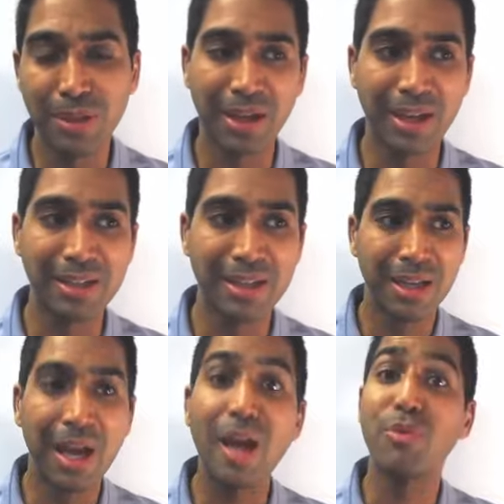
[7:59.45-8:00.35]
and
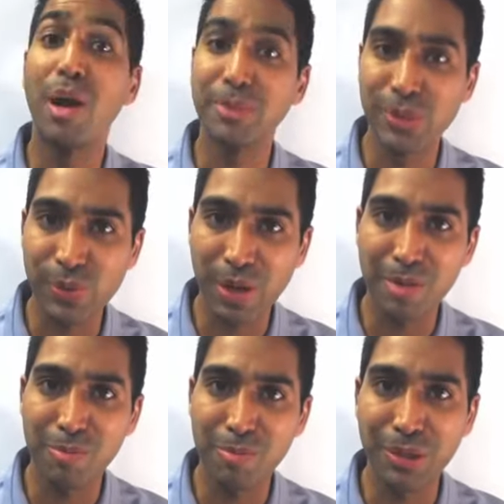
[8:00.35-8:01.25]
I promise to try to
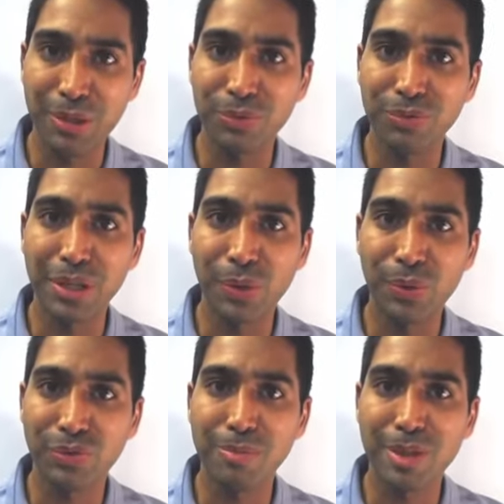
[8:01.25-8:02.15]
bring you
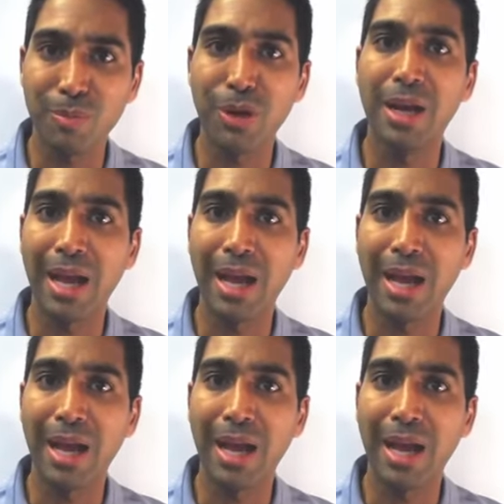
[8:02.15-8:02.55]
videos from somewhere